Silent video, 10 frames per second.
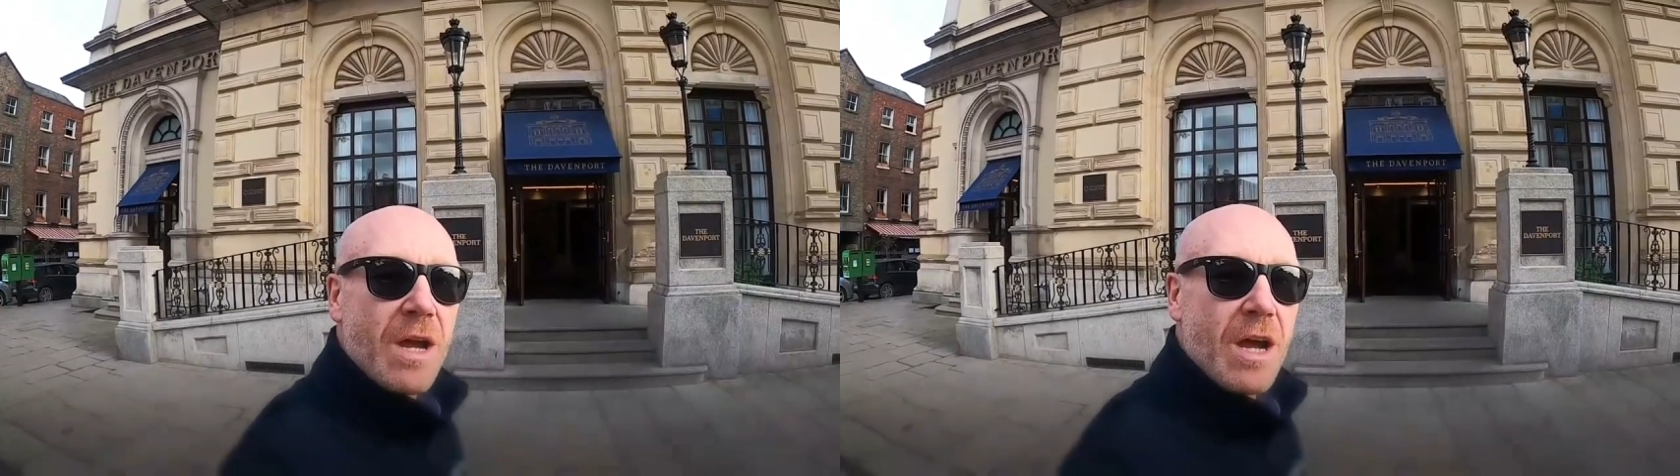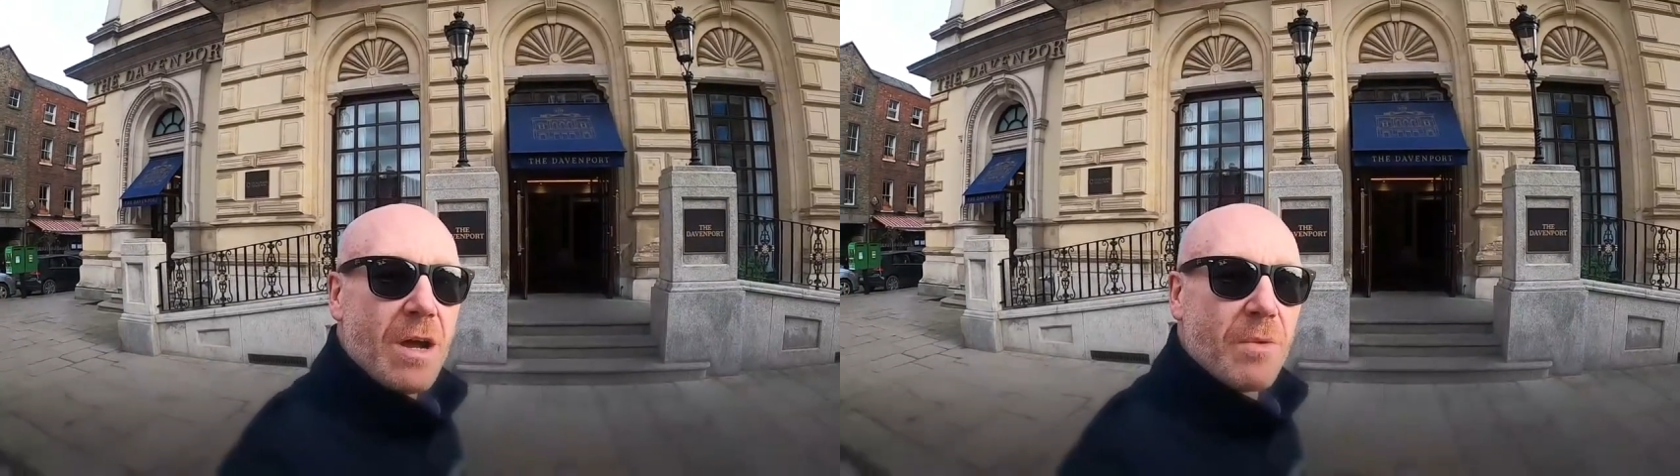
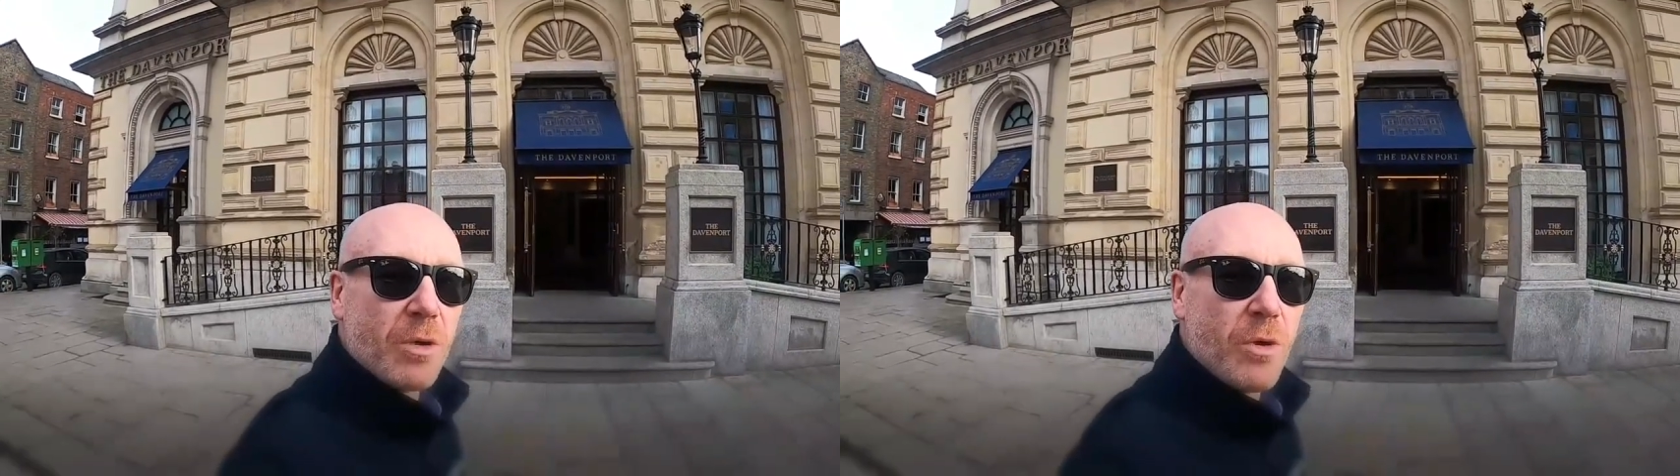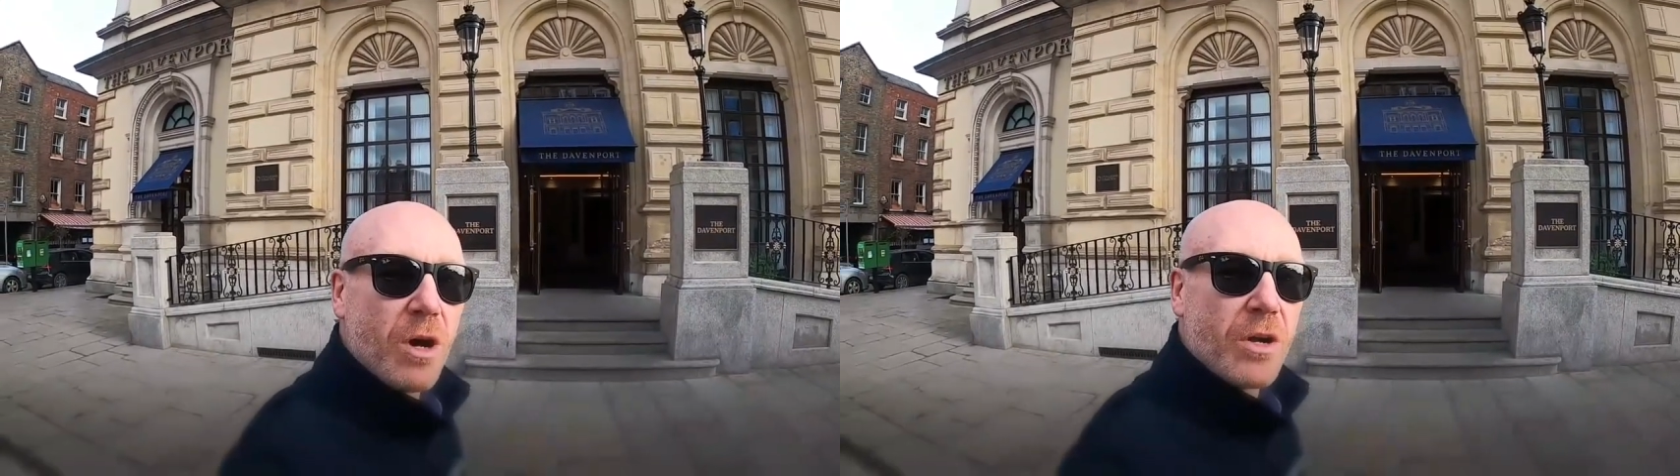
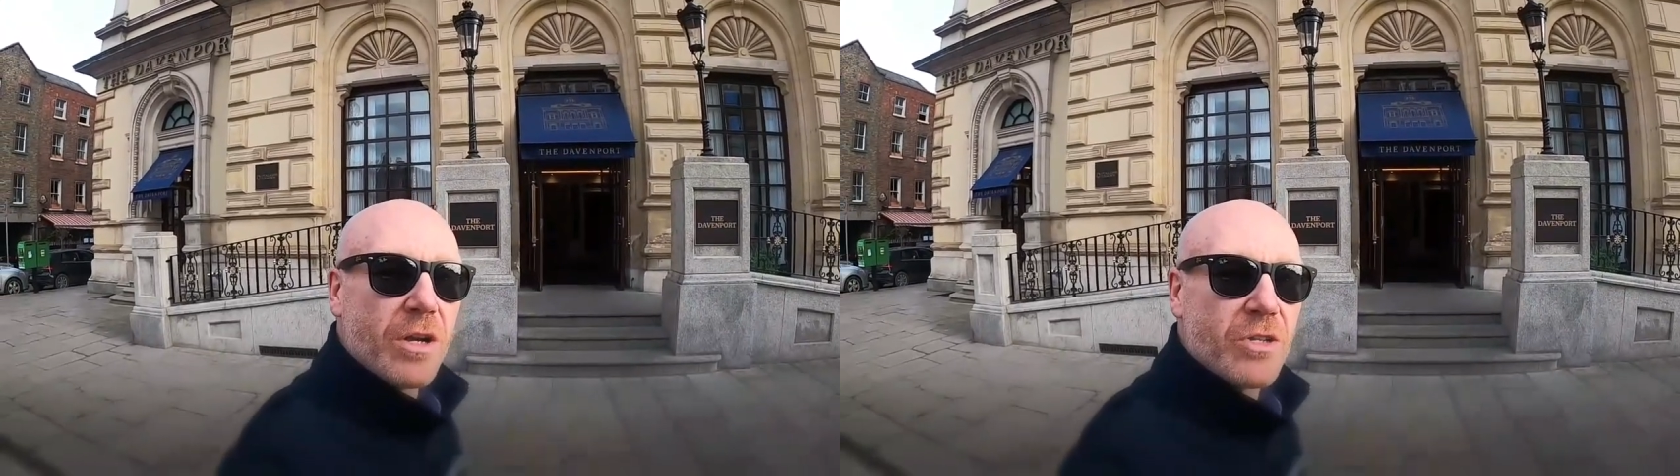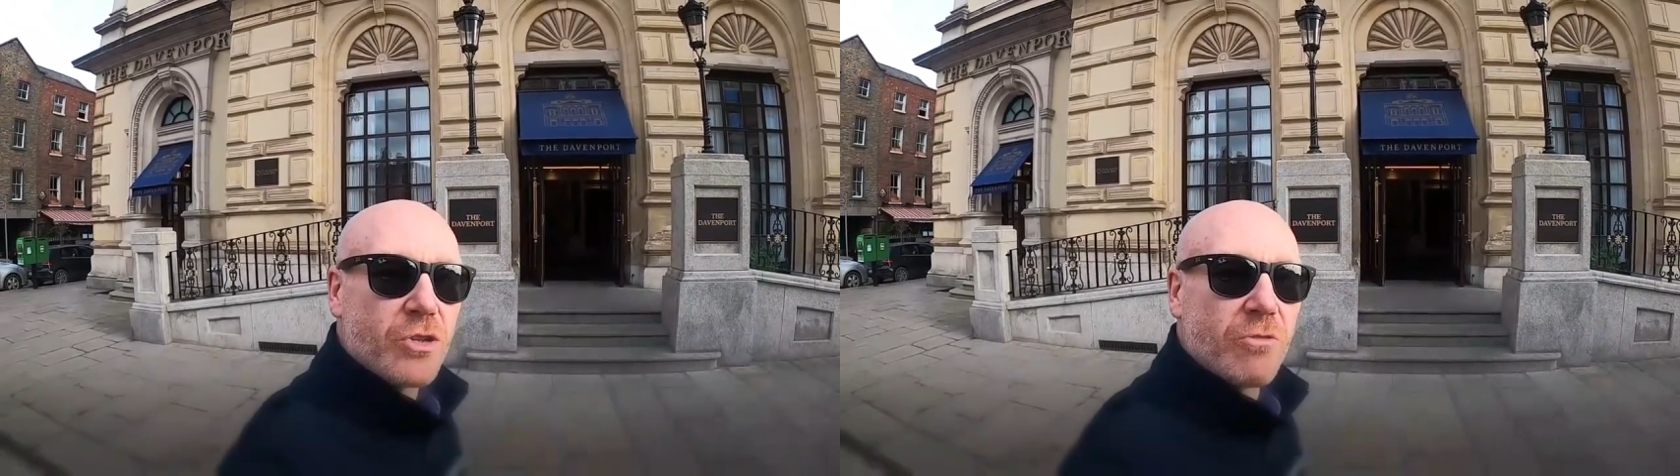who are
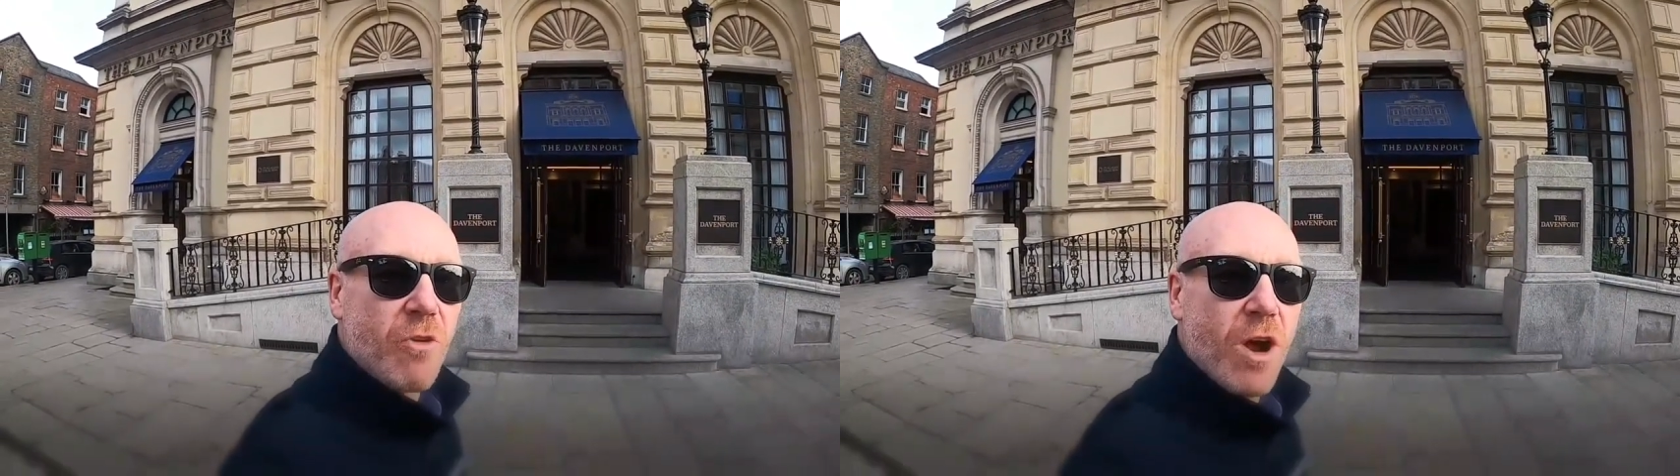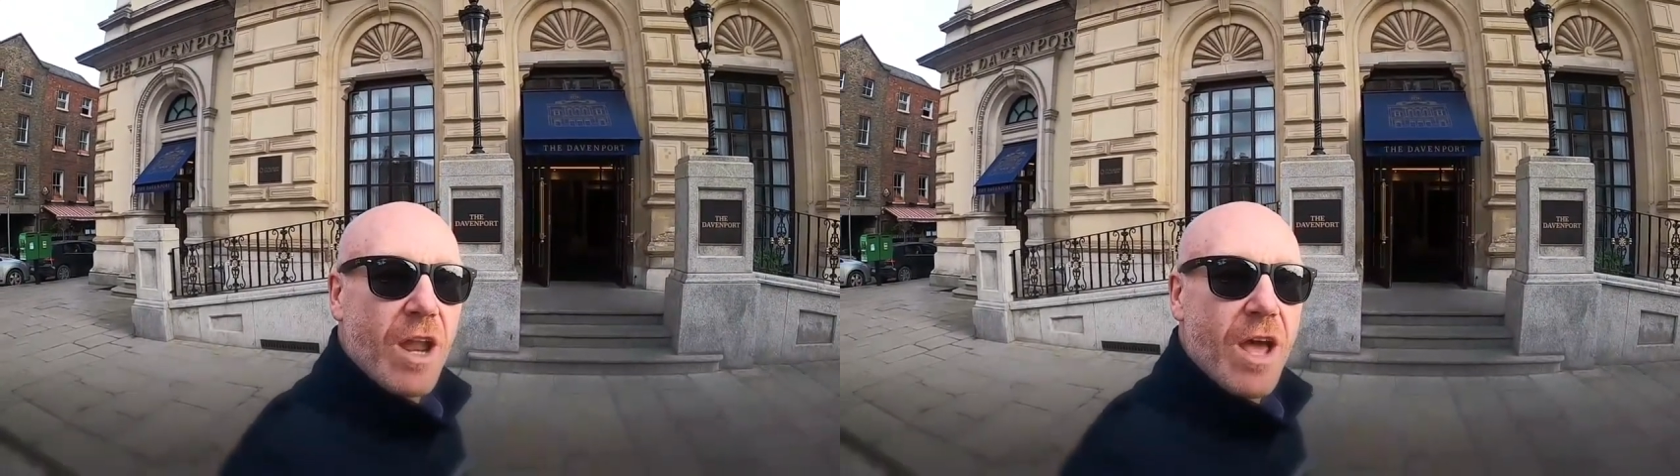going to join
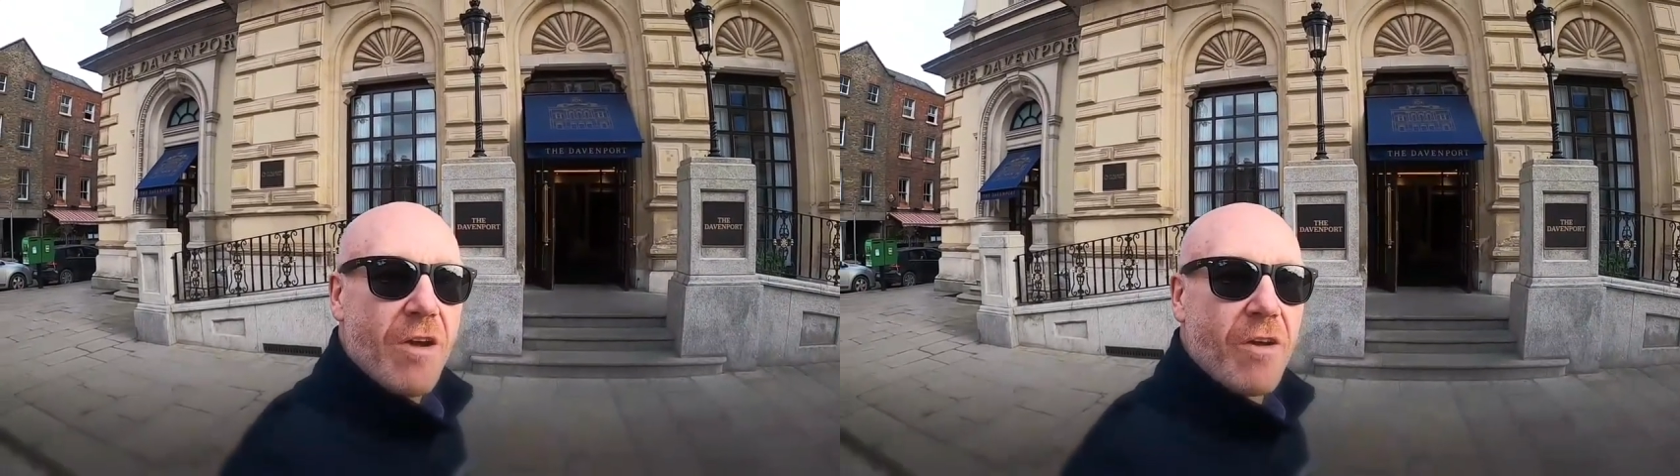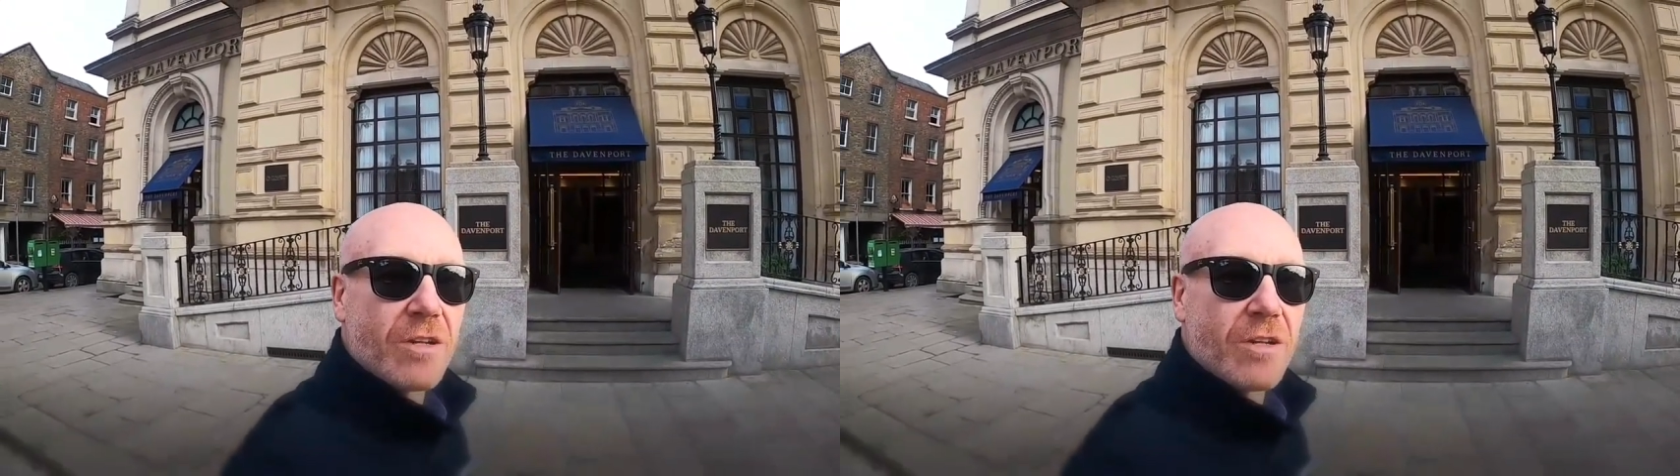Ryanair.